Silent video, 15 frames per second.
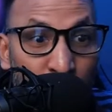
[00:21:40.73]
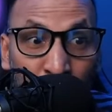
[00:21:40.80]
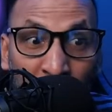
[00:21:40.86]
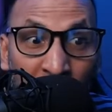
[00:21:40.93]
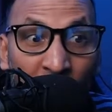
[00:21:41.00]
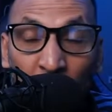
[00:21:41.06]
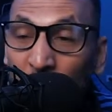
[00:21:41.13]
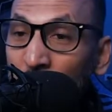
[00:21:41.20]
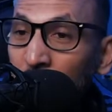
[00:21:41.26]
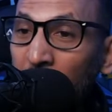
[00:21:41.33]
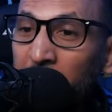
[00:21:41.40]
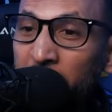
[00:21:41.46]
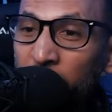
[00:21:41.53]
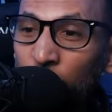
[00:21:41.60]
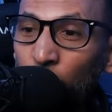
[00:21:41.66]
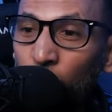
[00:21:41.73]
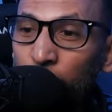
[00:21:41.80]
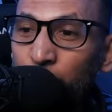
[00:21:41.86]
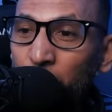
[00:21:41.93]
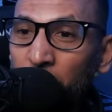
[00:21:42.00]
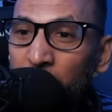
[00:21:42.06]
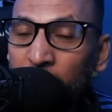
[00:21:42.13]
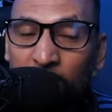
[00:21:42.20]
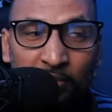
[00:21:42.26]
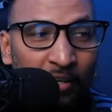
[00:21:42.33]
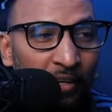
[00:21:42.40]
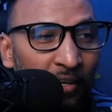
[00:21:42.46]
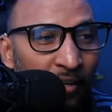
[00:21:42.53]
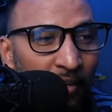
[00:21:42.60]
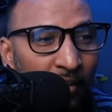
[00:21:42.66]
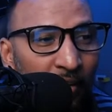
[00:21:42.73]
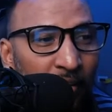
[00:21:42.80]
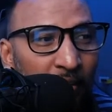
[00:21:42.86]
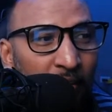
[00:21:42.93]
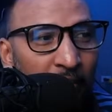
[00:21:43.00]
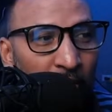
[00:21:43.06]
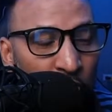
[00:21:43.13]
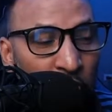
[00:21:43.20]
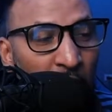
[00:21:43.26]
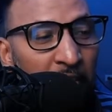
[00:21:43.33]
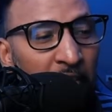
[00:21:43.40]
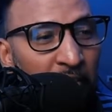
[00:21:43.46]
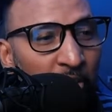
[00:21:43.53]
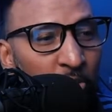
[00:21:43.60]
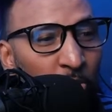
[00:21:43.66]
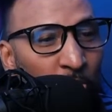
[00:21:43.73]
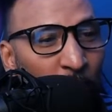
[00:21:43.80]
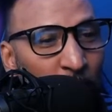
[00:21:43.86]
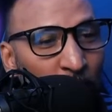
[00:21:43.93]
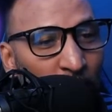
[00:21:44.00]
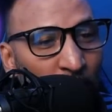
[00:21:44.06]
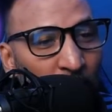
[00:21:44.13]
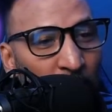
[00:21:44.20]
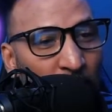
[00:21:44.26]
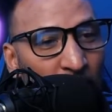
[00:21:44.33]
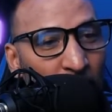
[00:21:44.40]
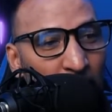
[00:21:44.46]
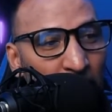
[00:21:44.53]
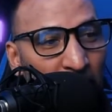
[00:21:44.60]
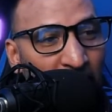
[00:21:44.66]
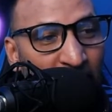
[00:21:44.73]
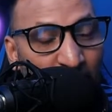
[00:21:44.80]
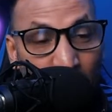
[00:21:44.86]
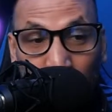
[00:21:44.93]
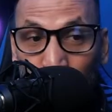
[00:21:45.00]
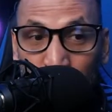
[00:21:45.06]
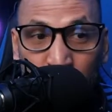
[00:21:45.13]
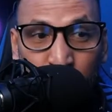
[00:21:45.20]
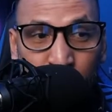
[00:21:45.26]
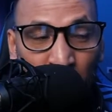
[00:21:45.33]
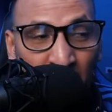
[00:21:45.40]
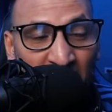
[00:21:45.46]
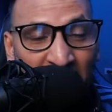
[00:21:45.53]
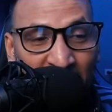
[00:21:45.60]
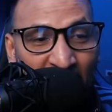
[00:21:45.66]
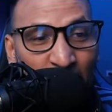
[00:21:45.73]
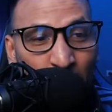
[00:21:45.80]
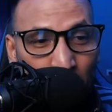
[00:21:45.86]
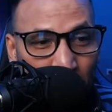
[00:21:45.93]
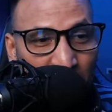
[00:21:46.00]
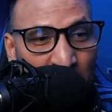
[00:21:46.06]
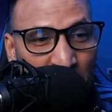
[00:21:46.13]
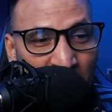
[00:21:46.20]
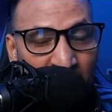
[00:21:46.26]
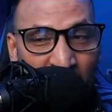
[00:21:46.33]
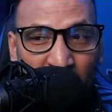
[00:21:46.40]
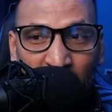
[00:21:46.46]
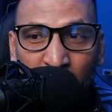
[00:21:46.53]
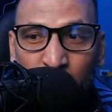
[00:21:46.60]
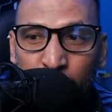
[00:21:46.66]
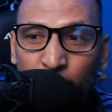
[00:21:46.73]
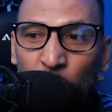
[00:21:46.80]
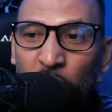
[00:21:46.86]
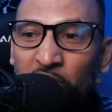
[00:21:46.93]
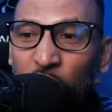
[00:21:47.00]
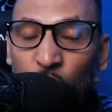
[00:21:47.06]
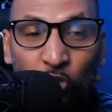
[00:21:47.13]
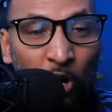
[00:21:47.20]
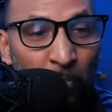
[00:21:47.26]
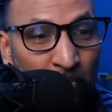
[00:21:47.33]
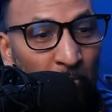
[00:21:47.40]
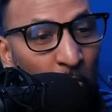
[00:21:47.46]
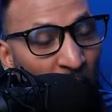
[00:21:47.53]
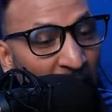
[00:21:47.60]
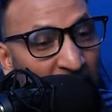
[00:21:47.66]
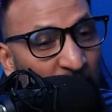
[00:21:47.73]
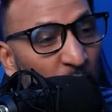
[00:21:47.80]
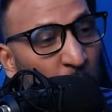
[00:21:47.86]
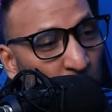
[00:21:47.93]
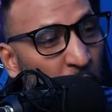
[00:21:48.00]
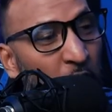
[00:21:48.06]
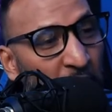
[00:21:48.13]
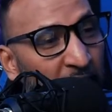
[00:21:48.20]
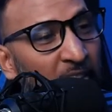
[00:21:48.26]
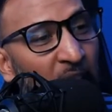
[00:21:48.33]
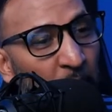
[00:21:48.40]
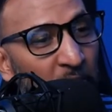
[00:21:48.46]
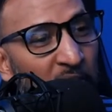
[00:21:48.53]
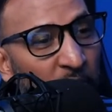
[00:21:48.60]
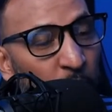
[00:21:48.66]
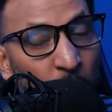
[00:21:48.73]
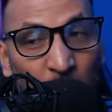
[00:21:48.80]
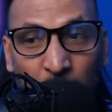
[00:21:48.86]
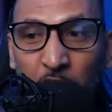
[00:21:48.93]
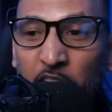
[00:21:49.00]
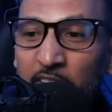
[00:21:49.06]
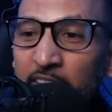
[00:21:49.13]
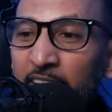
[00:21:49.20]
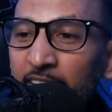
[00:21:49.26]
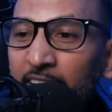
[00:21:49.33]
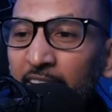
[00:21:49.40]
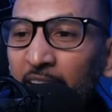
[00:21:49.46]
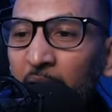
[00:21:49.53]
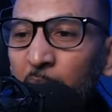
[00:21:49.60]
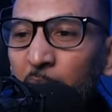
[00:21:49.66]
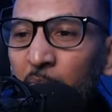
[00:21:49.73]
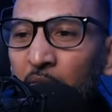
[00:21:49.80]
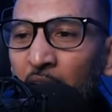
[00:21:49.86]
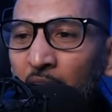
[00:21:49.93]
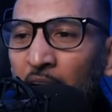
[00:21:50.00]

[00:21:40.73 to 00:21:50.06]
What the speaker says: VR is checking the goal, folks. They're checking the goal. It looked very narrow to me. Folks, drop right now if you think that was a goal, if you're seeing the game.